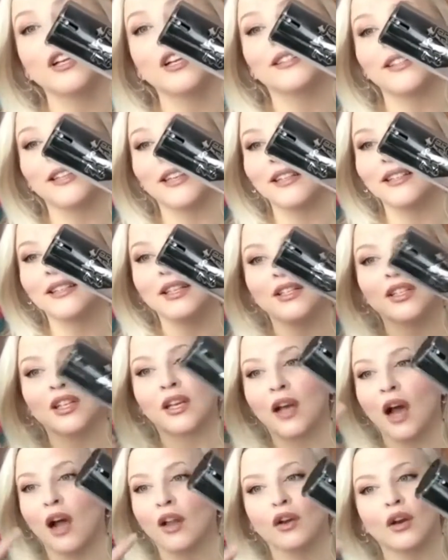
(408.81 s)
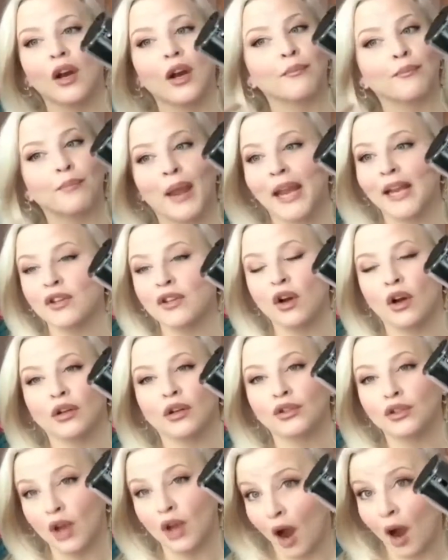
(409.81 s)
It's easy to color and paint
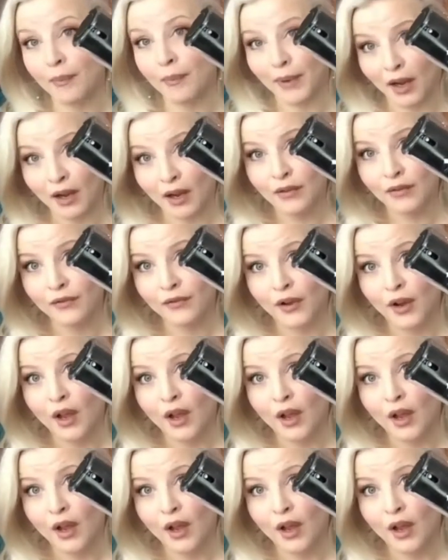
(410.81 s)
on top of.